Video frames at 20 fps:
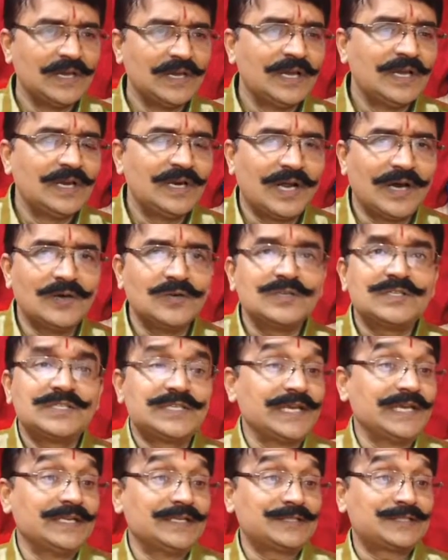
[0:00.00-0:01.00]
Now
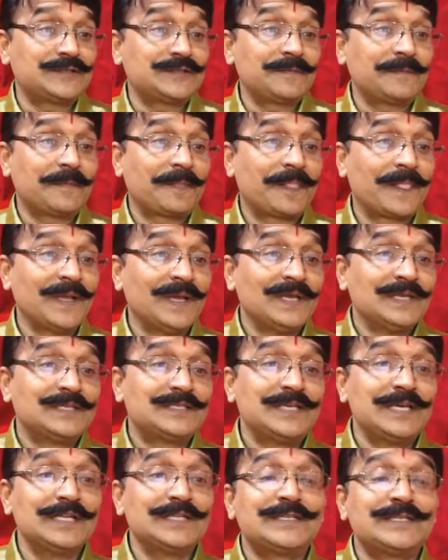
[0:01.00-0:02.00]
sales.
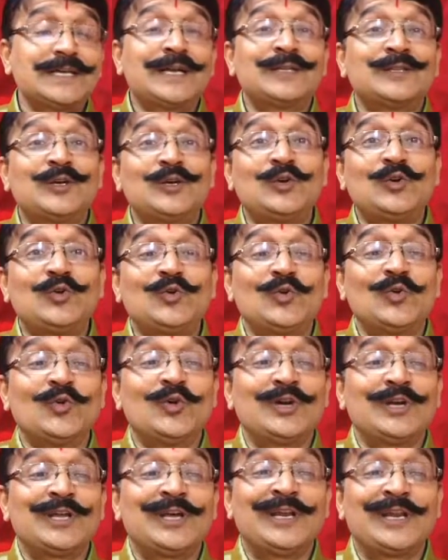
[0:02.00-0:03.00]
Sales are the
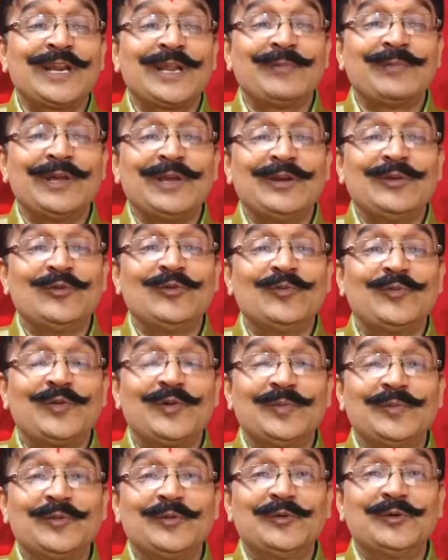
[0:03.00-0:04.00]
total revenue
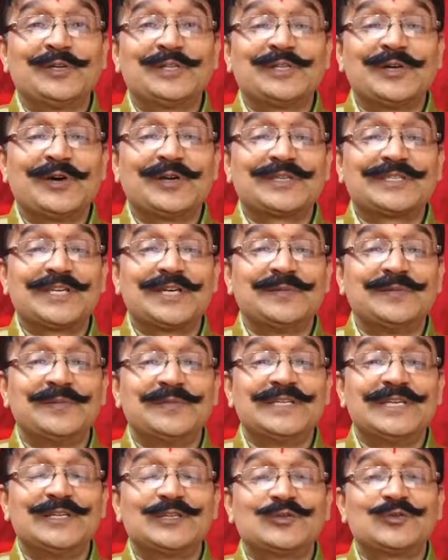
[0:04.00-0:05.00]
from goods or
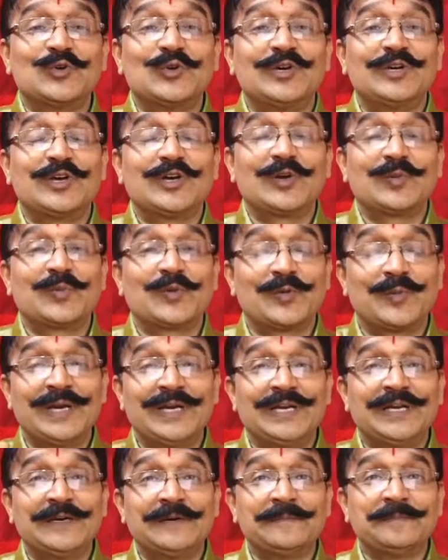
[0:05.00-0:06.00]
services sold or
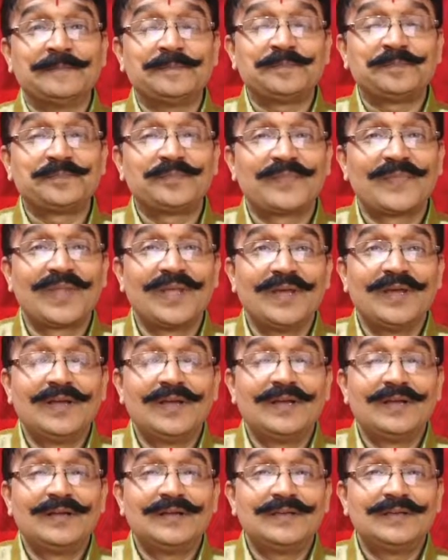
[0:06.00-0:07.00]
provided.
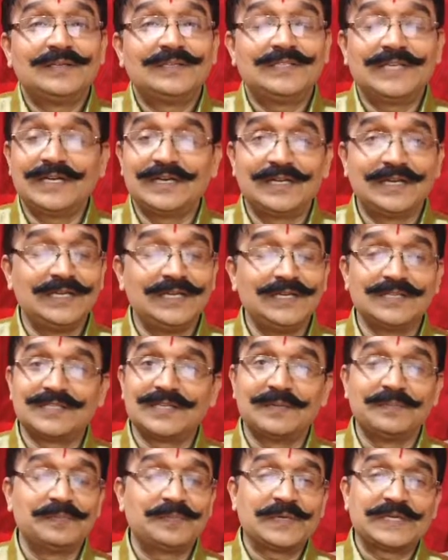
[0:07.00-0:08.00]
Generally,
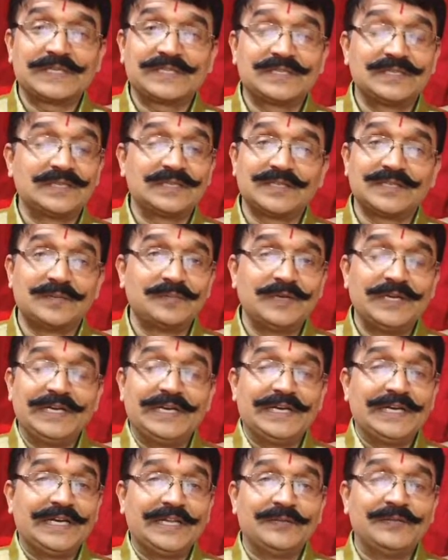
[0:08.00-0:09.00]
some
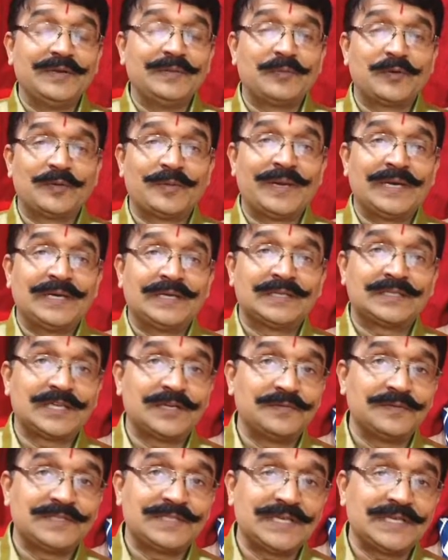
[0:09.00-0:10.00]
entity will provide
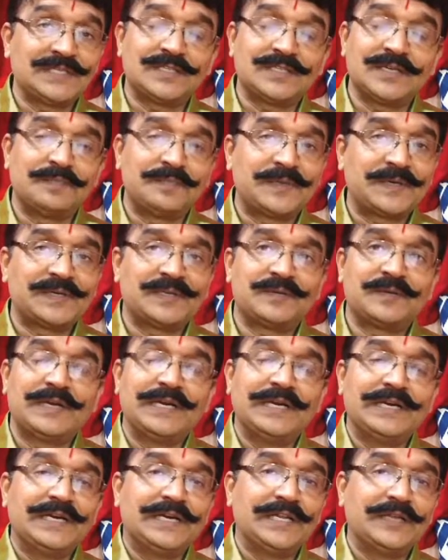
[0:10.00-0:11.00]
services, some
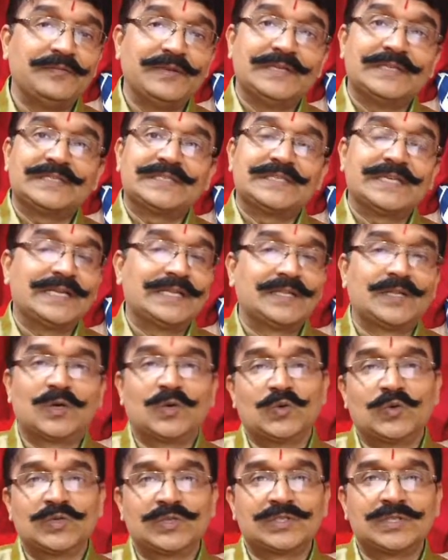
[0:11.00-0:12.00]
entity will sell the
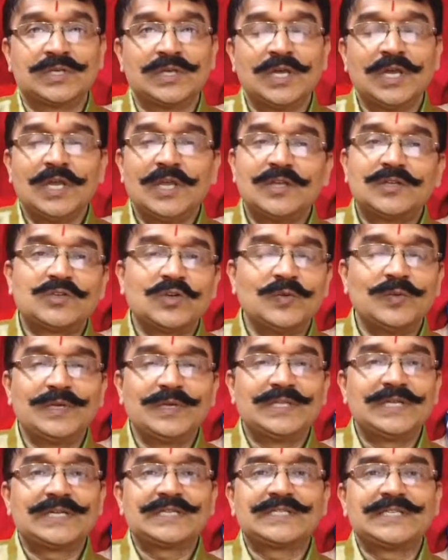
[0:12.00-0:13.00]
goods. So
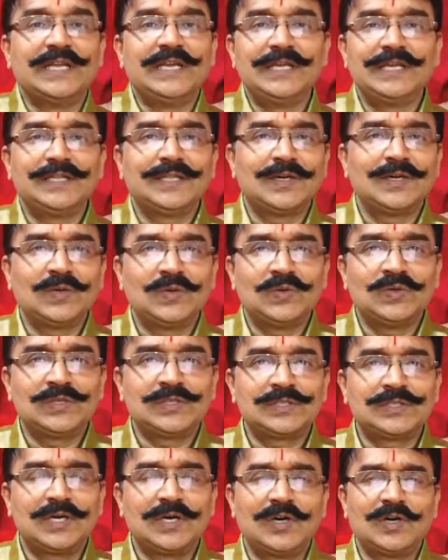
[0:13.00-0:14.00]
whether selling the
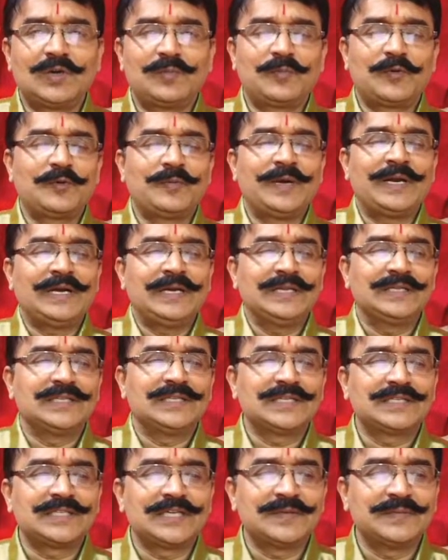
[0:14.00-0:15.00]
goods or providing
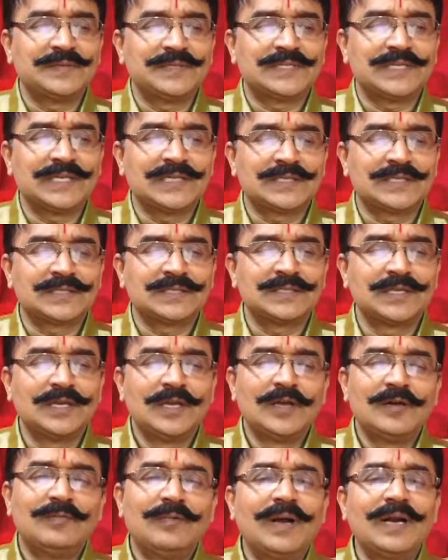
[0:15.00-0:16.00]
the services,
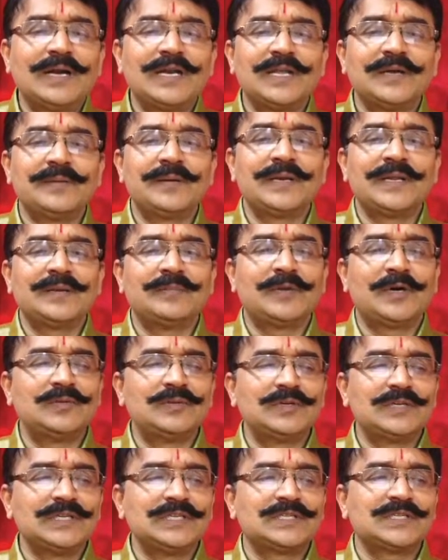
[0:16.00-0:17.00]
whatever
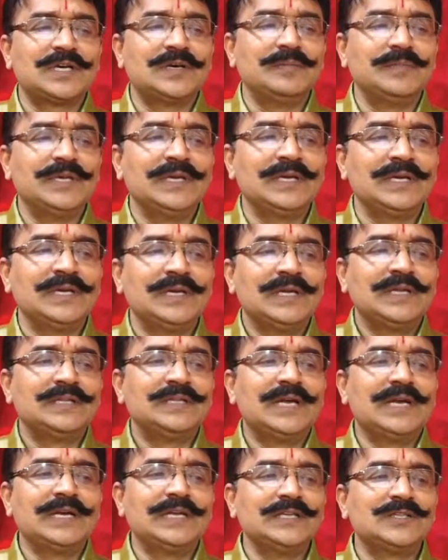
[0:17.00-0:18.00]
amount is coming,
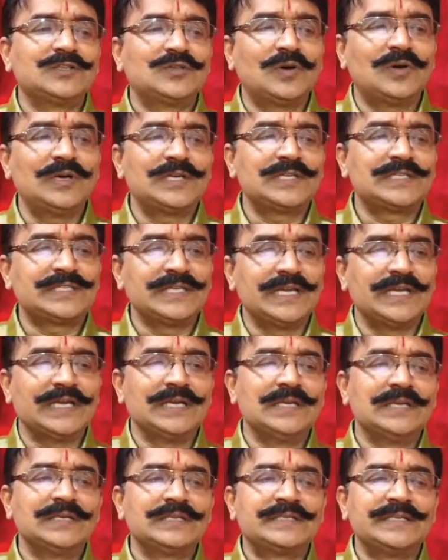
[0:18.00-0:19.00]
that is called
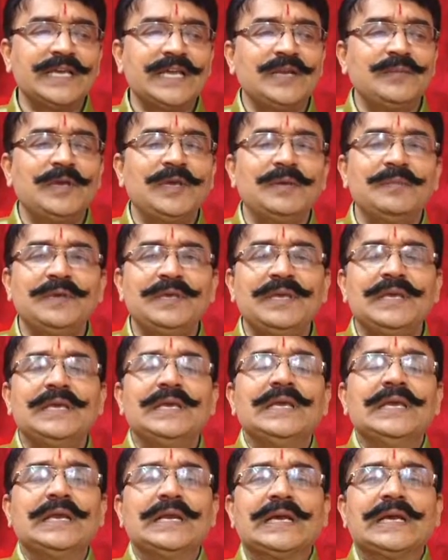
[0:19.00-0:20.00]
sale. Sale may be
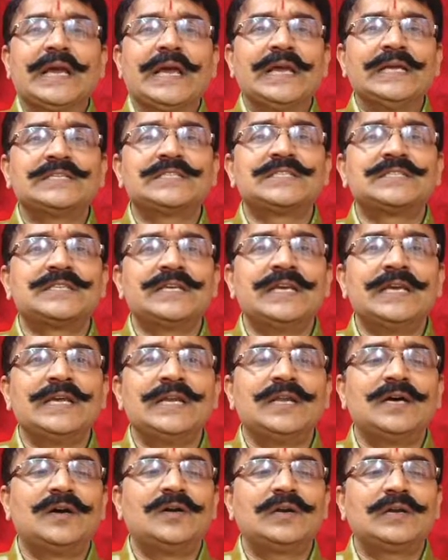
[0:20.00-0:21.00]
in cash
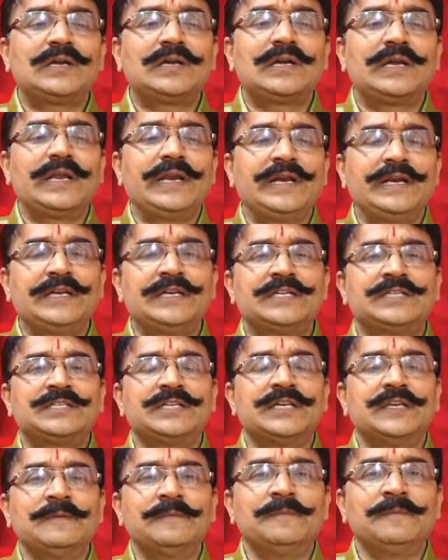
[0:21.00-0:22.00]
sale or credit
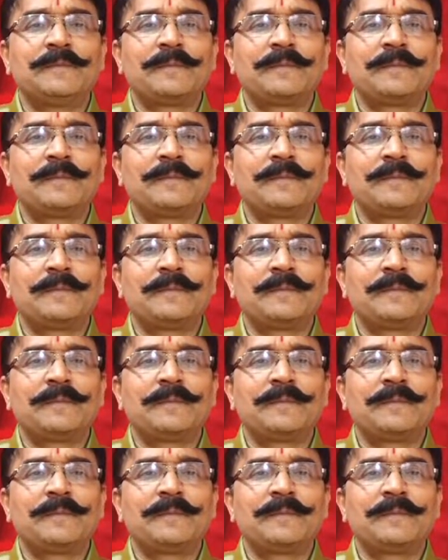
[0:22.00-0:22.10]
sale.